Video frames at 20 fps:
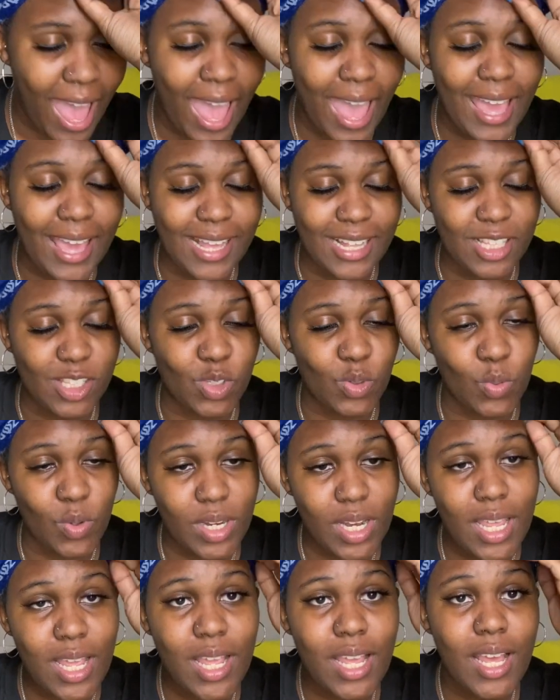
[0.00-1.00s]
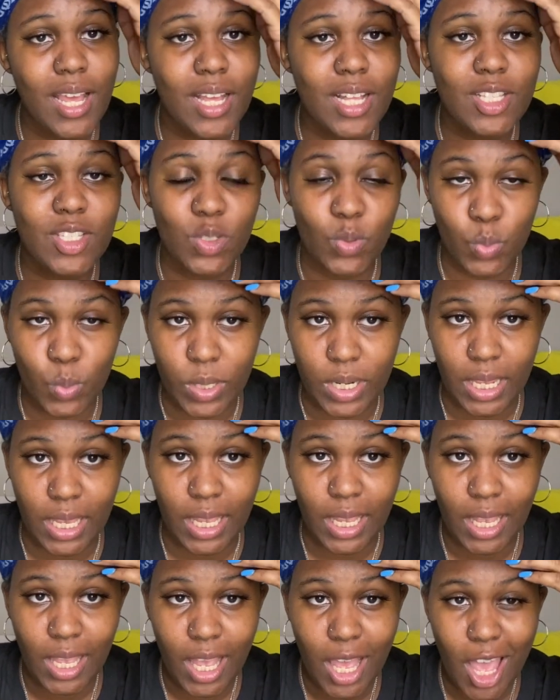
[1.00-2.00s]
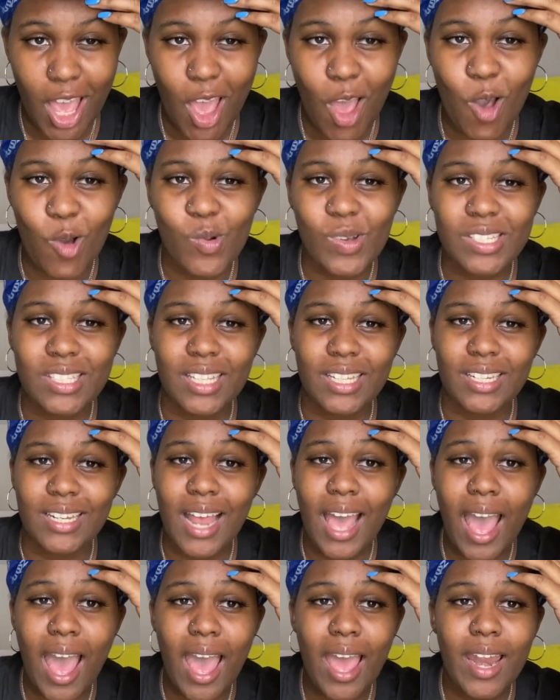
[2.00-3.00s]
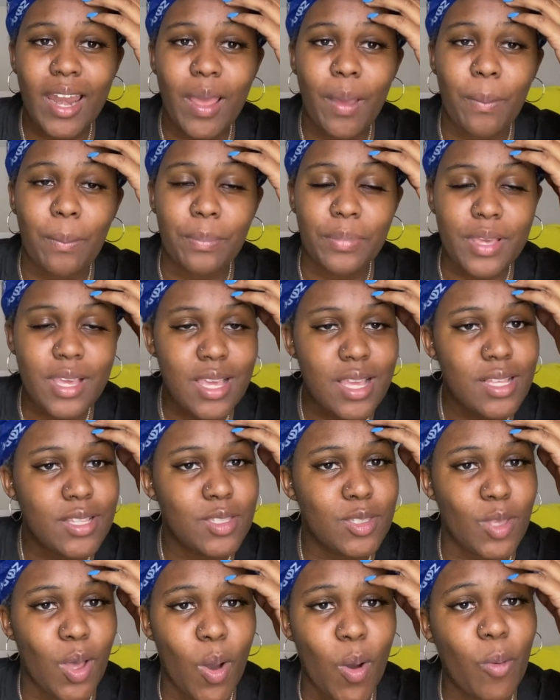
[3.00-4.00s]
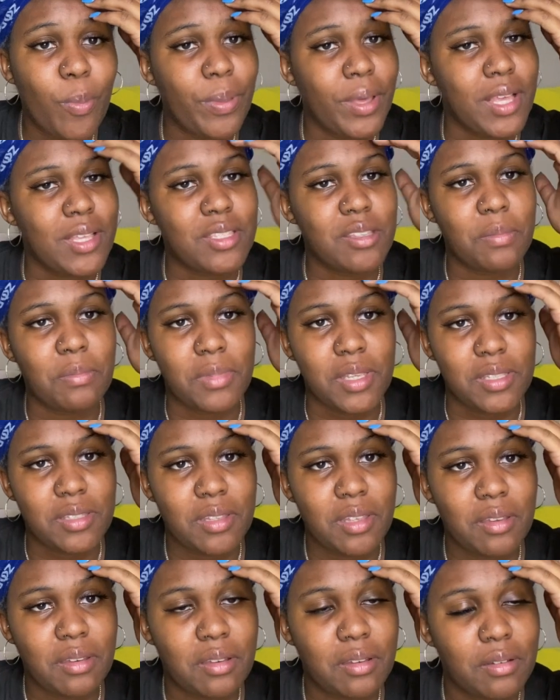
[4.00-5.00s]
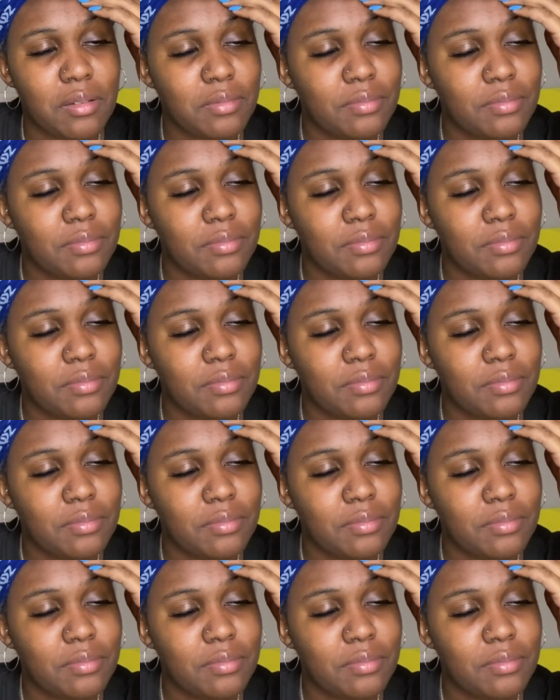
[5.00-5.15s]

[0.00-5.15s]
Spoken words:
in 2020 was to not be so pessimistic.